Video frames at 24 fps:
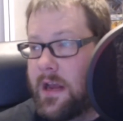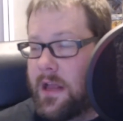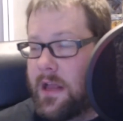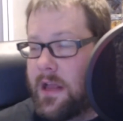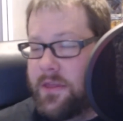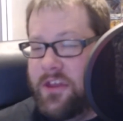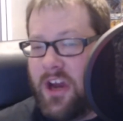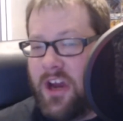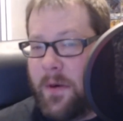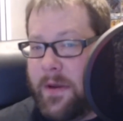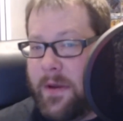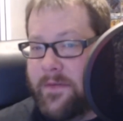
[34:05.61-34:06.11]

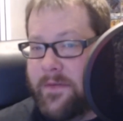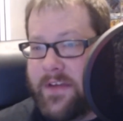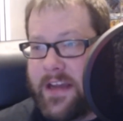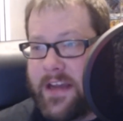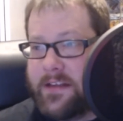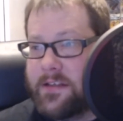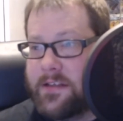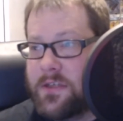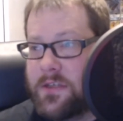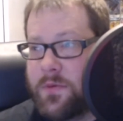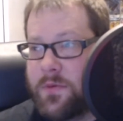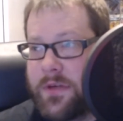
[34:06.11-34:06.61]
The Army of
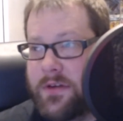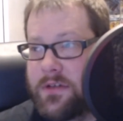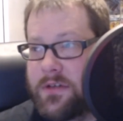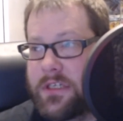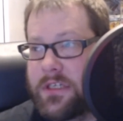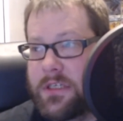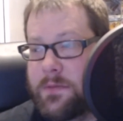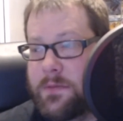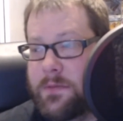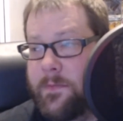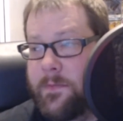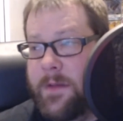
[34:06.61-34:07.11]
Excellence would have
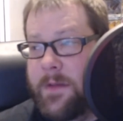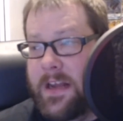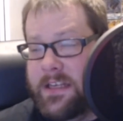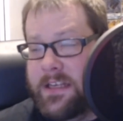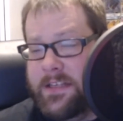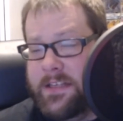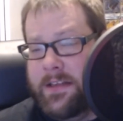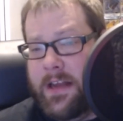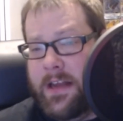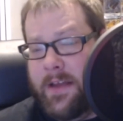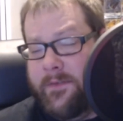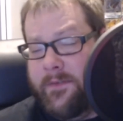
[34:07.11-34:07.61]
just
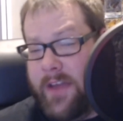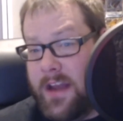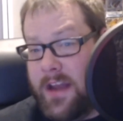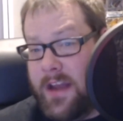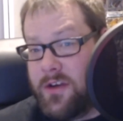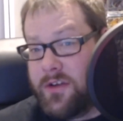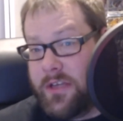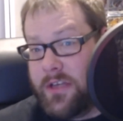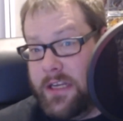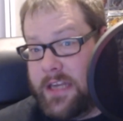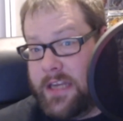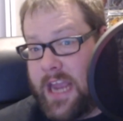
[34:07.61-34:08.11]

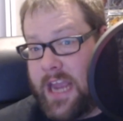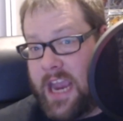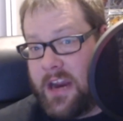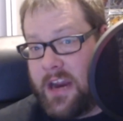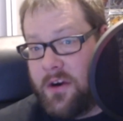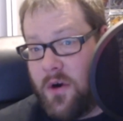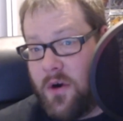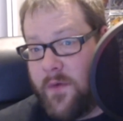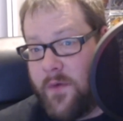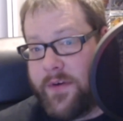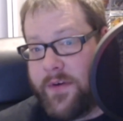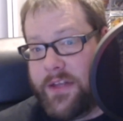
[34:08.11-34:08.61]
eventually taken
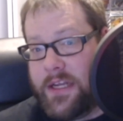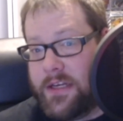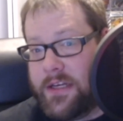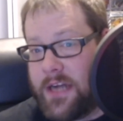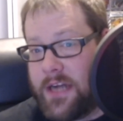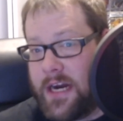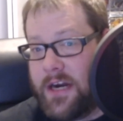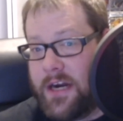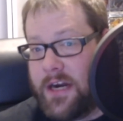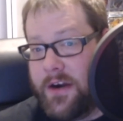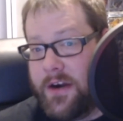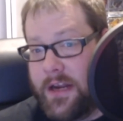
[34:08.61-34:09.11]
over the
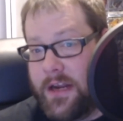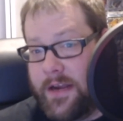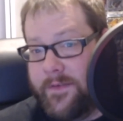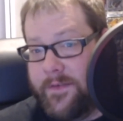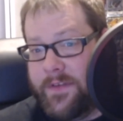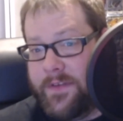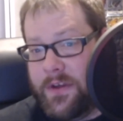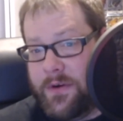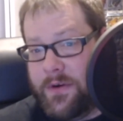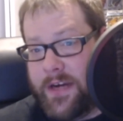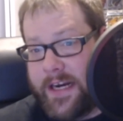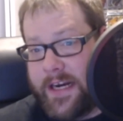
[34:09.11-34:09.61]
entirety of the
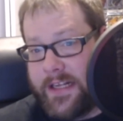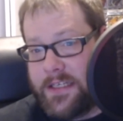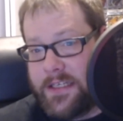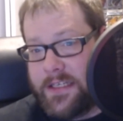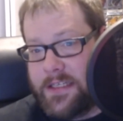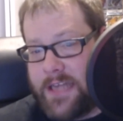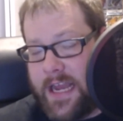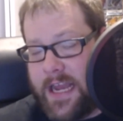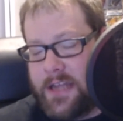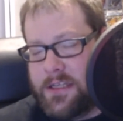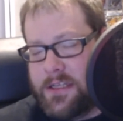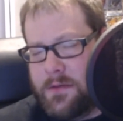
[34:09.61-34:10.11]
United
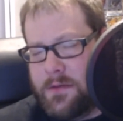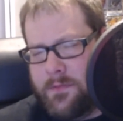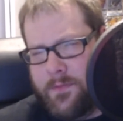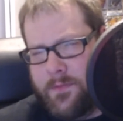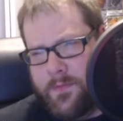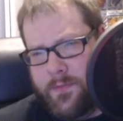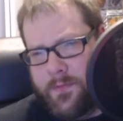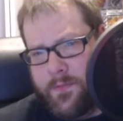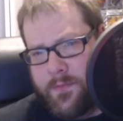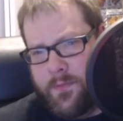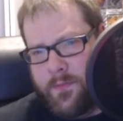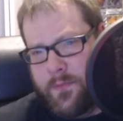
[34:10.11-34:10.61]
States, and
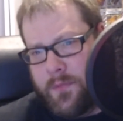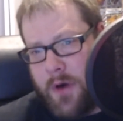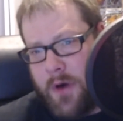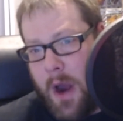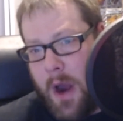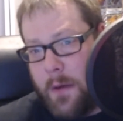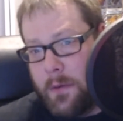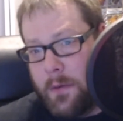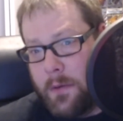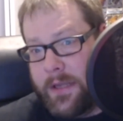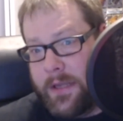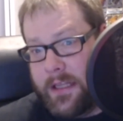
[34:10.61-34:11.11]

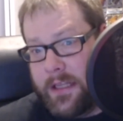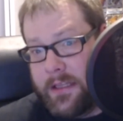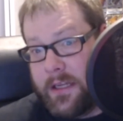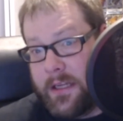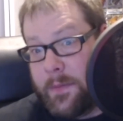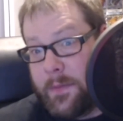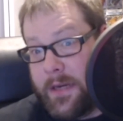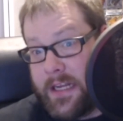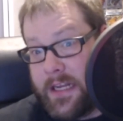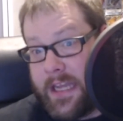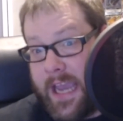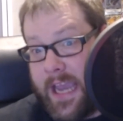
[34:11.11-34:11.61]
probably a little
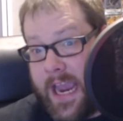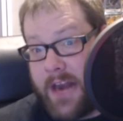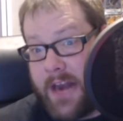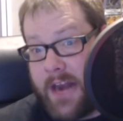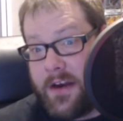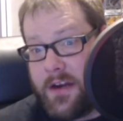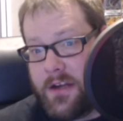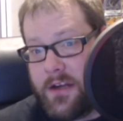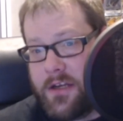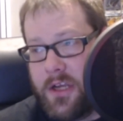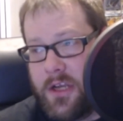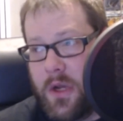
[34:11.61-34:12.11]
bit of
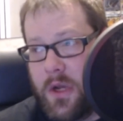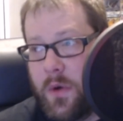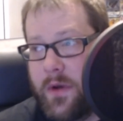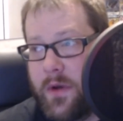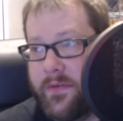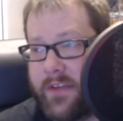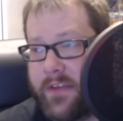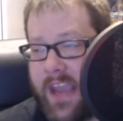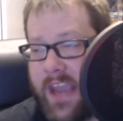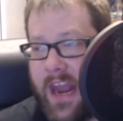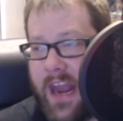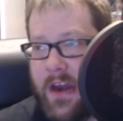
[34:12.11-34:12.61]
Canada, too, if
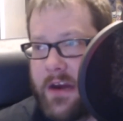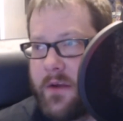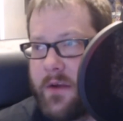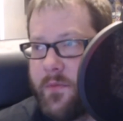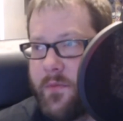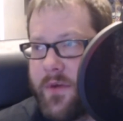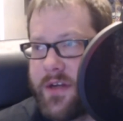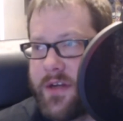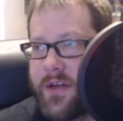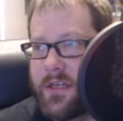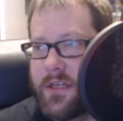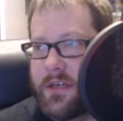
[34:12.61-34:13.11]
Canada
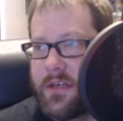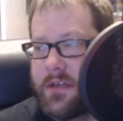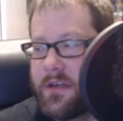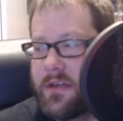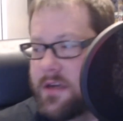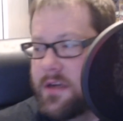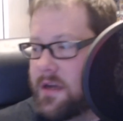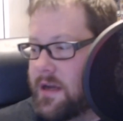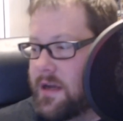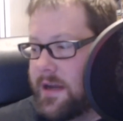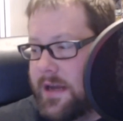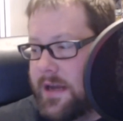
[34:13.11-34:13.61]
wasn't
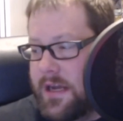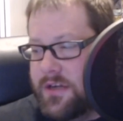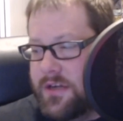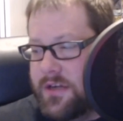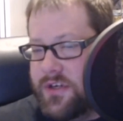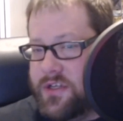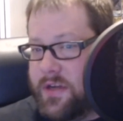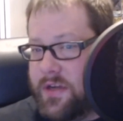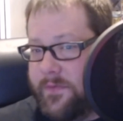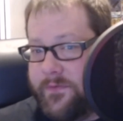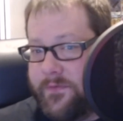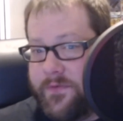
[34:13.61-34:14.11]

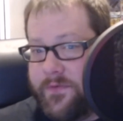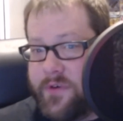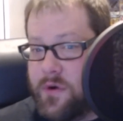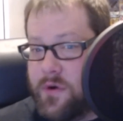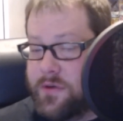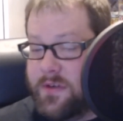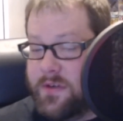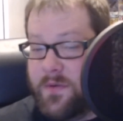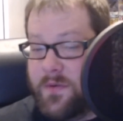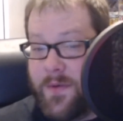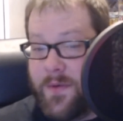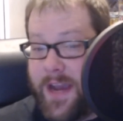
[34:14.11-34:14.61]
just a
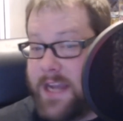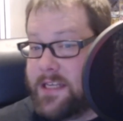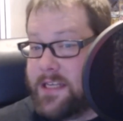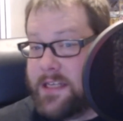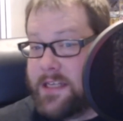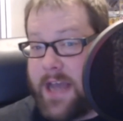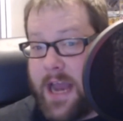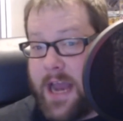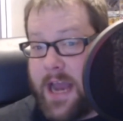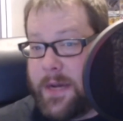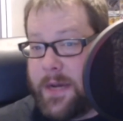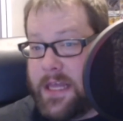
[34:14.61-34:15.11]
frozen
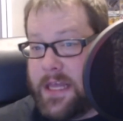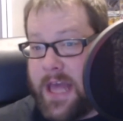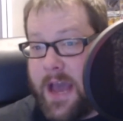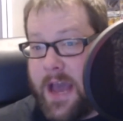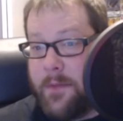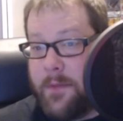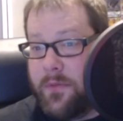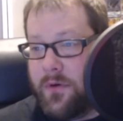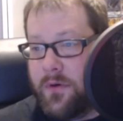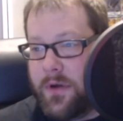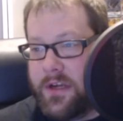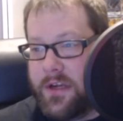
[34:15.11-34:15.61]
wasteland by that
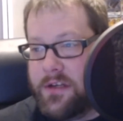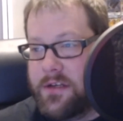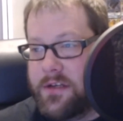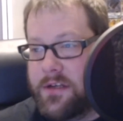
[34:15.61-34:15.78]
point.